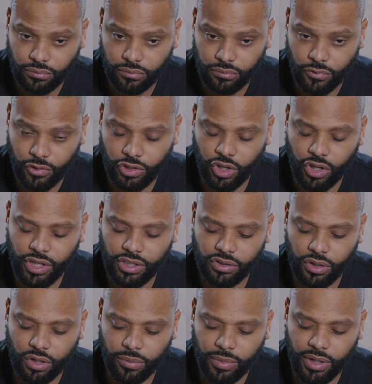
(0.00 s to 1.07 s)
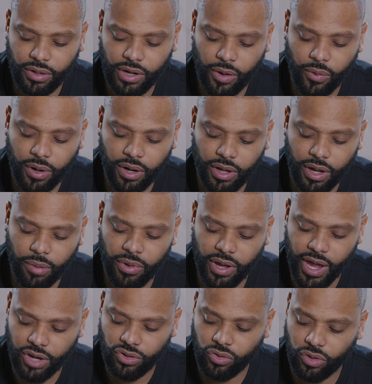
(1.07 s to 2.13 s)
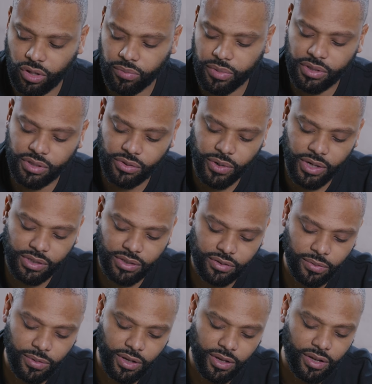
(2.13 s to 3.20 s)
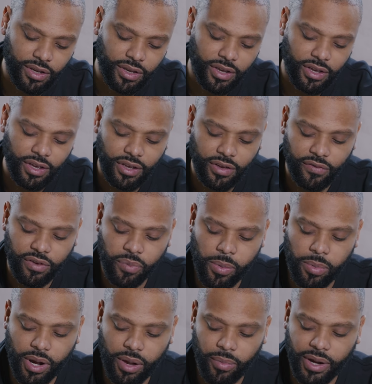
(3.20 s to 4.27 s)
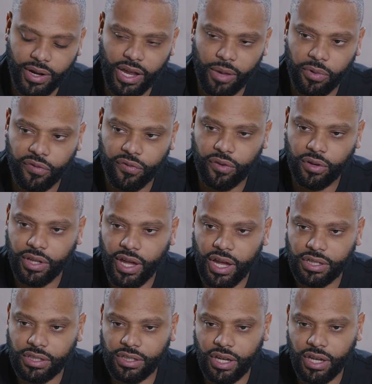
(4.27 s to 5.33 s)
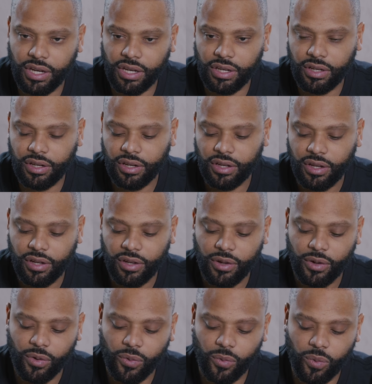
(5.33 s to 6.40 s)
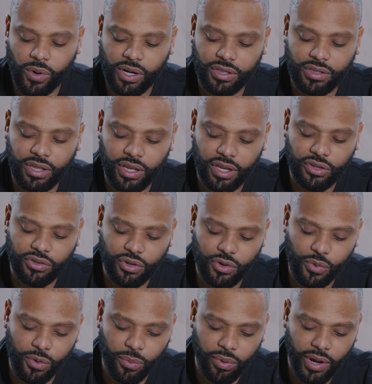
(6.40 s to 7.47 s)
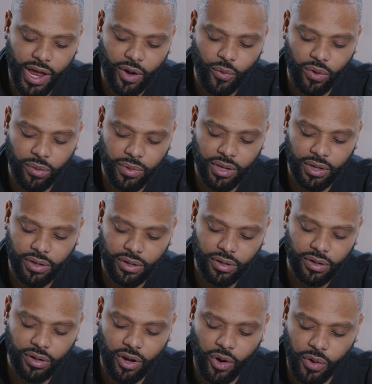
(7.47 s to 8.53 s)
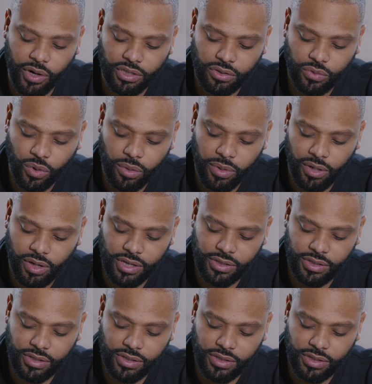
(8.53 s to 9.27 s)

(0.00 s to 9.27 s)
to their hair. So let's talk about, I wanna, I'm gonna ask you all the business questions, but for people that might not be fully educated, what is the issue with black women going swimming?